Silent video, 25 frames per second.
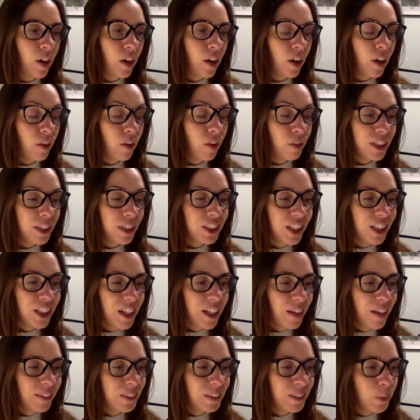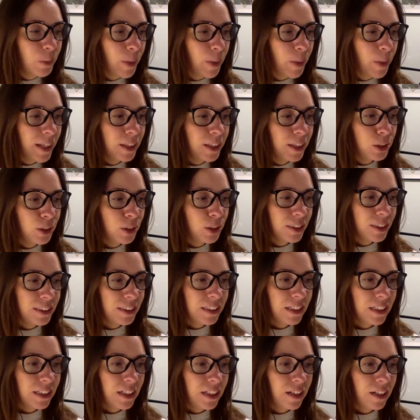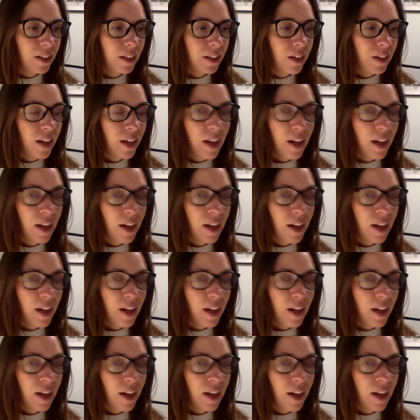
originally I was quite interested in